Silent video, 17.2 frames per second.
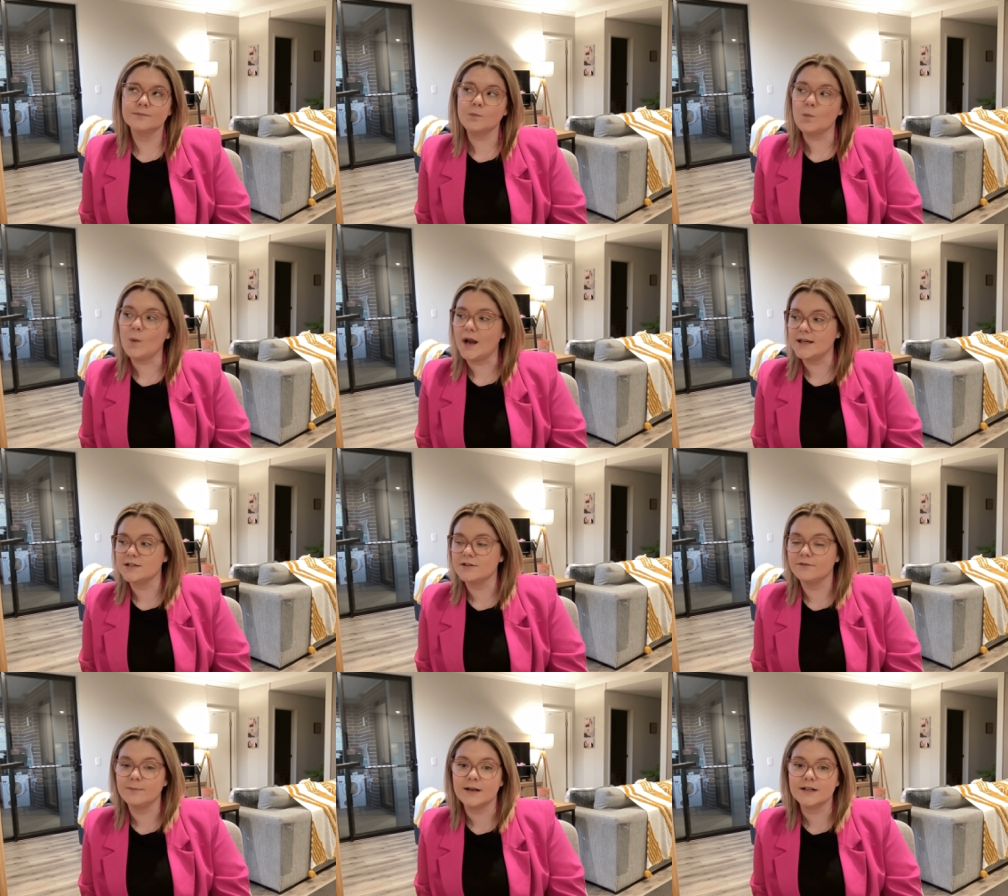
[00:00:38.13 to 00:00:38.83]

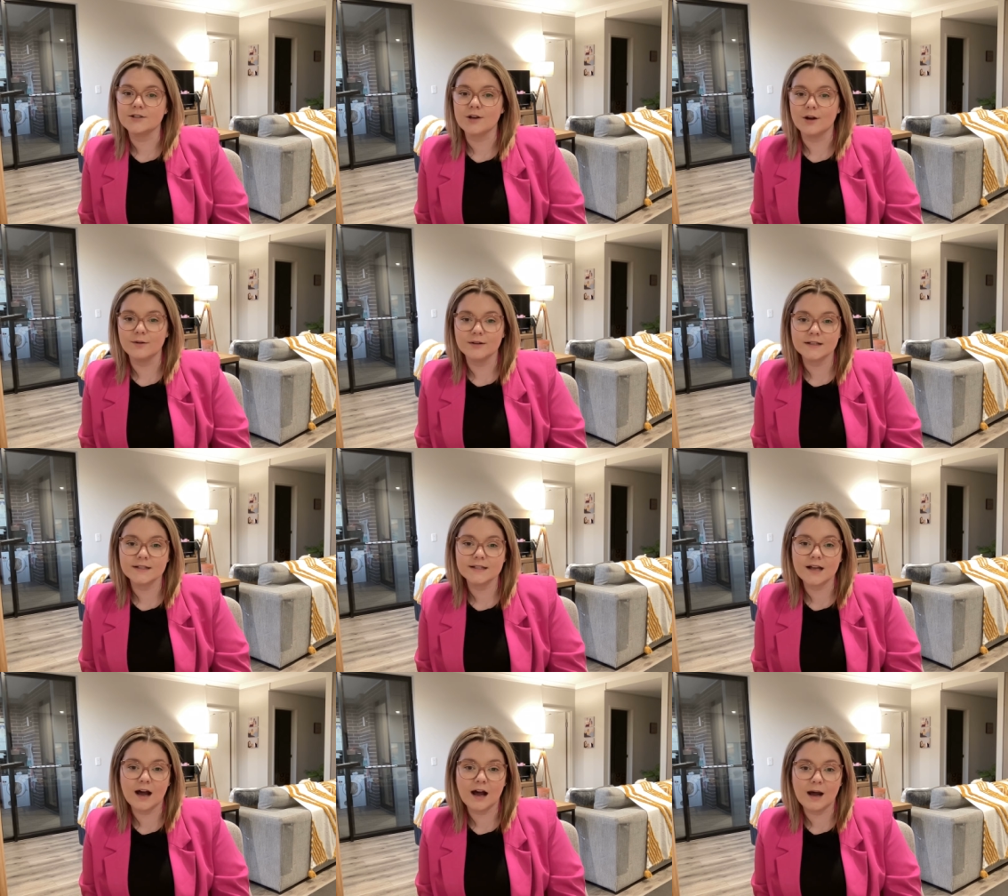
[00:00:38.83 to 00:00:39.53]
weight off my
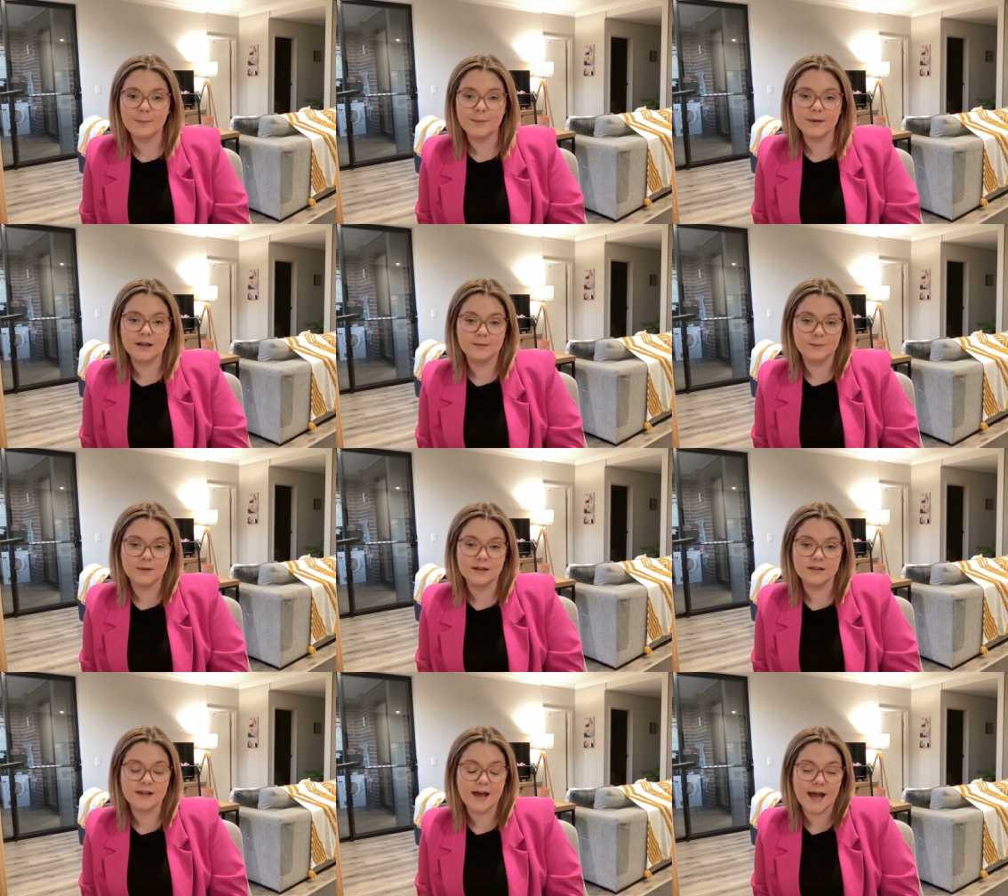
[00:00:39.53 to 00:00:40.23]
shoulders. Carpet
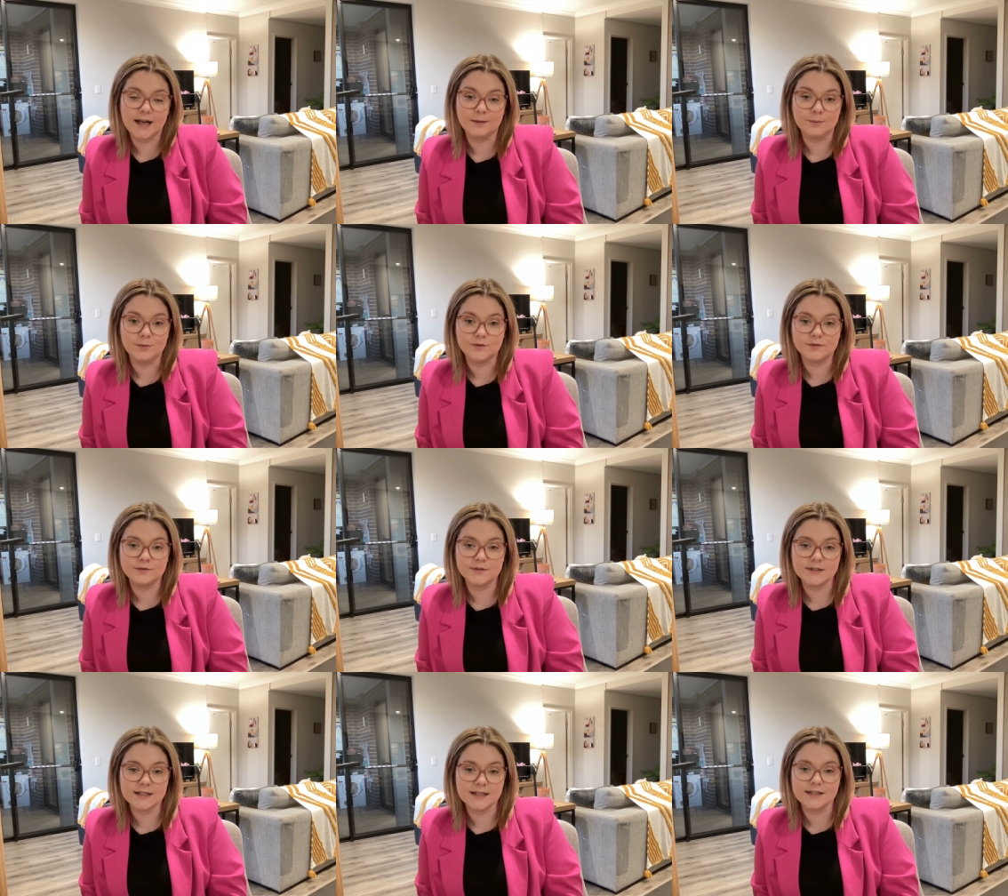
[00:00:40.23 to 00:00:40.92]
with
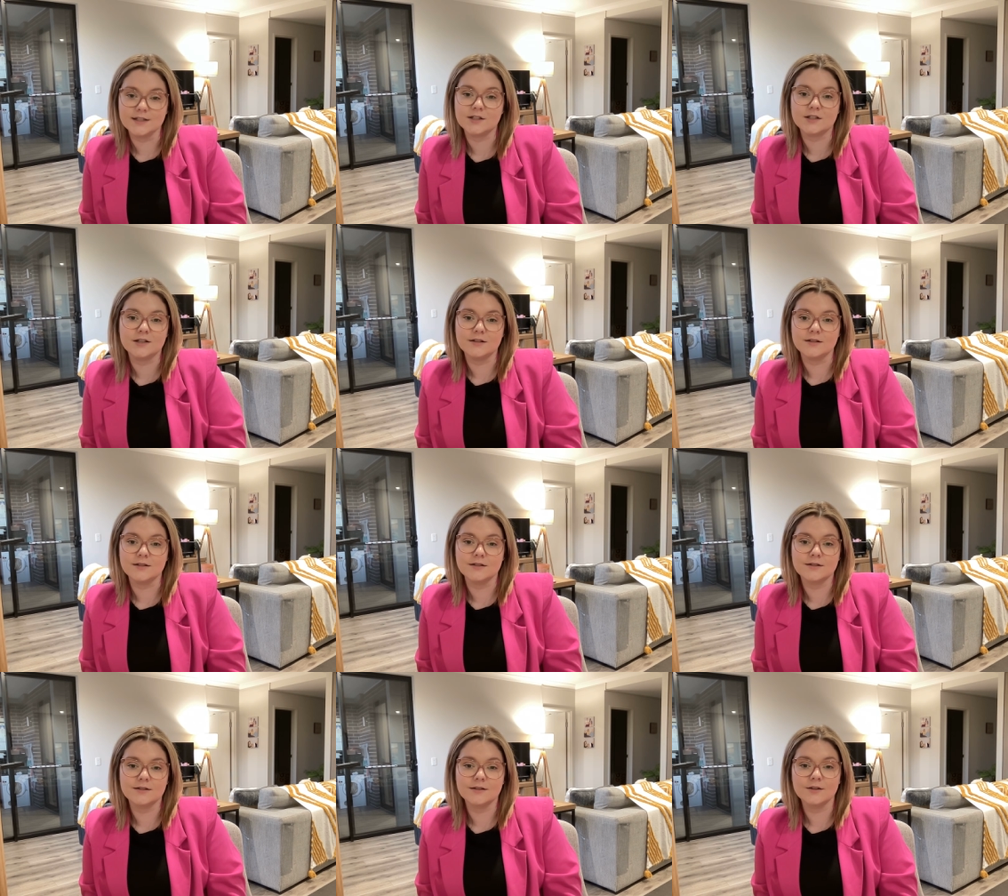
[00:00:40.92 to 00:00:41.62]
animals is
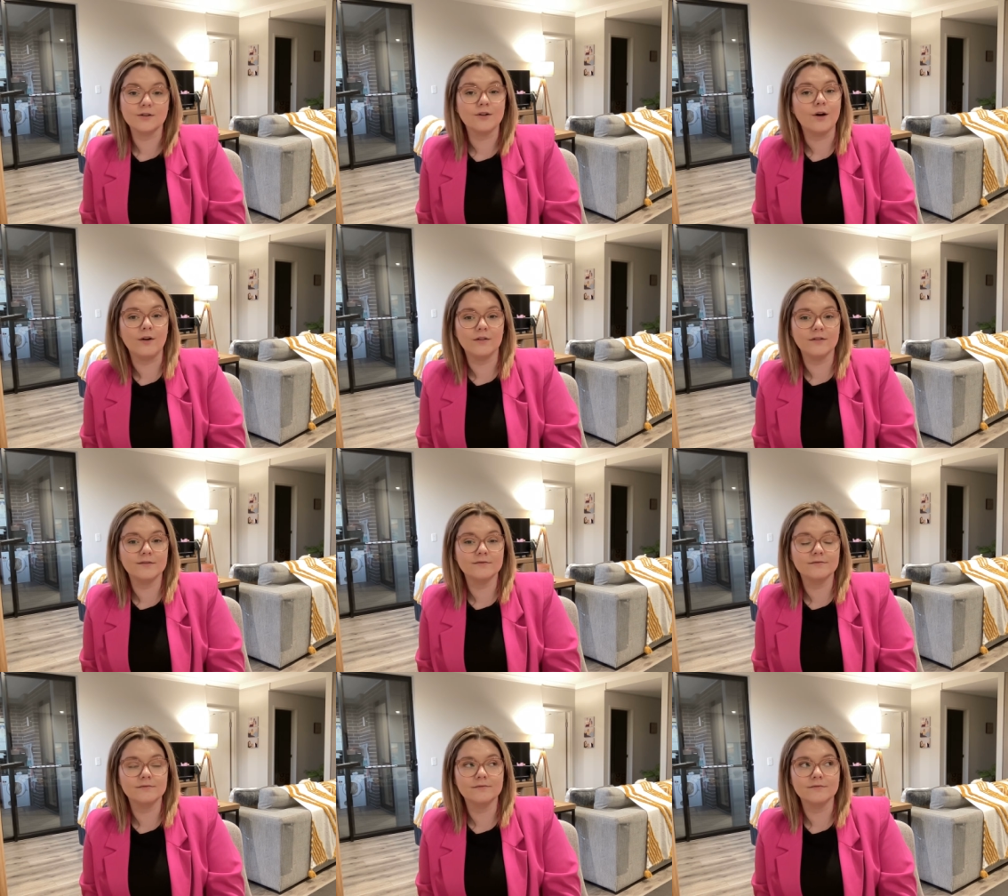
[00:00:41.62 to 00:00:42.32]
just not
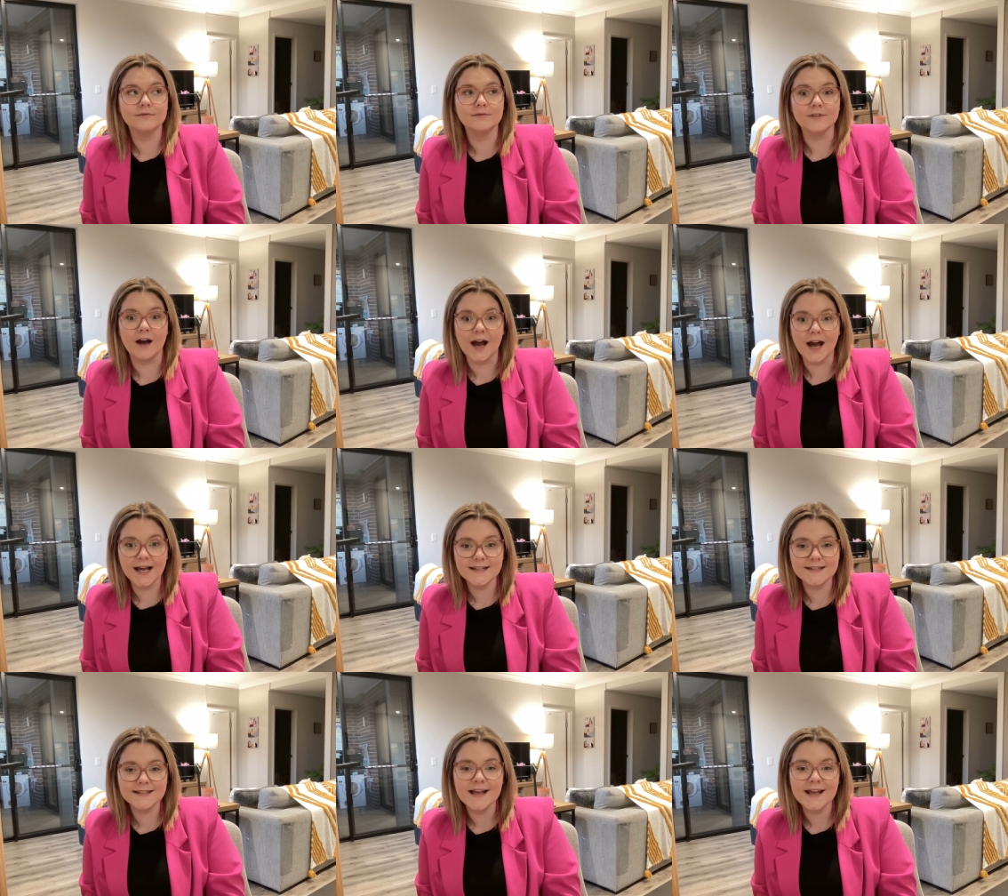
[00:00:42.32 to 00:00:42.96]
nice.